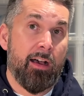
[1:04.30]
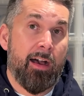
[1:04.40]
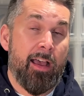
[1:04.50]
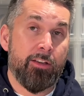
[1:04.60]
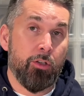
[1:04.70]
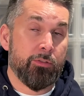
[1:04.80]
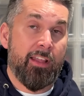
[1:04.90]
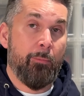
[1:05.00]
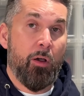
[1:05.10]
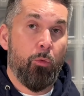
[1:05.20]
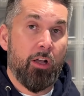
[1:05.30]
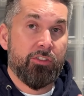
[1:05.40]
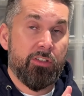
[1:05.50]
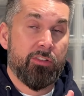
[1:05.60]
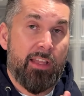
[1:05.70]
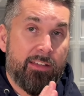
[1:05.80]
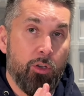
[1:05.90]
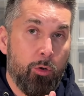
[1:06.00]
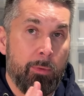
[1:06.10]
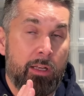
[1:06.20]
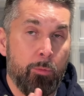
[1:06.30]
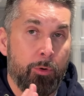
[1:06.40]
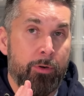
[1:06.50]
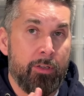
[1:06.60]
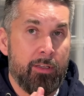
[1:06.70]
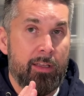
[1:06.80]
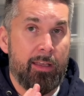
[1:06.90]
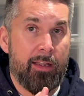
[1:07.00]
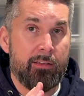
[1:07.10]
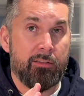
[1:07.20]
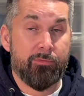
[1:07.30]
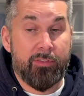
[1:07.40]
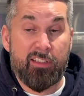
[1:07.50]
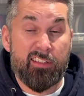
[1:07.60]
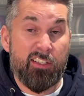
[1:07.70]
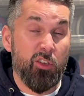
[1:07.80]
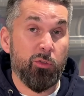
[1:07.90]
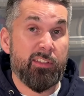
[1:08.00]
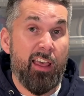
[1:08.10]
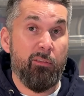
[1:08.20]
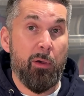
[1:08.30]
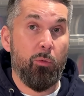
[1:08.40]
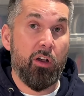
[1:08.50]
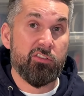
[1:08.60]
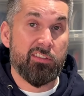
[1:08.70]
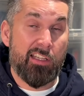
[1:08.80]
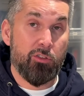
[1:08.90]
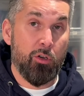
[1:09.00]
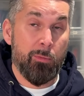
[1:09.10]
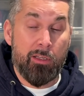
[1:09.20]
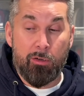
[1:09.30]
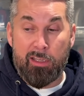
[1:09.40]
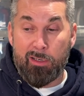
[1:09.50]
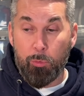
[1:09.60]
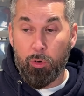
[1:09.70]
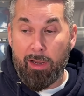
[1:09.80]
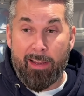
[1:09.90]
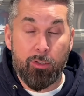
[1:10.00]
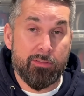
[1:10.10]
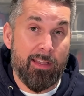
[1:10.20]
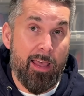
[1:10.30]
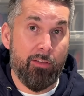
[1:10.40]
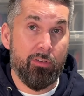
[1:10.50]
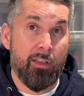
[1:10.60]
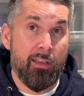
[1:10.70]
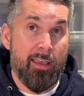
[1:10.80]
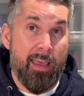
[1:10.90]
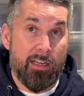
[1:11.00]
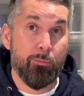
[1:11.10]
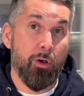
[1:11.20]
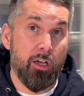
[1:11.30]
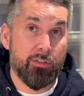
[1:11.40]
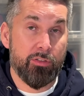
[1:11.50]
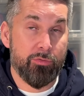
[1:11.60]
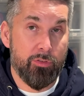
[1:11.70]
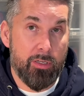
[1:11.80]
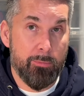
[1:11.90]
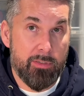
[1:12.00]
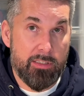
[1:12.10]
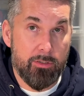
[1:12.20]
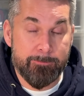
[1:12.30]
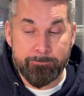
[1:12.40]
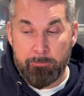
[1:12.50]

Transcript: I don't have my watches at home anymore, and since I don't have my watches at home anymore, I don't have any boxes for them either.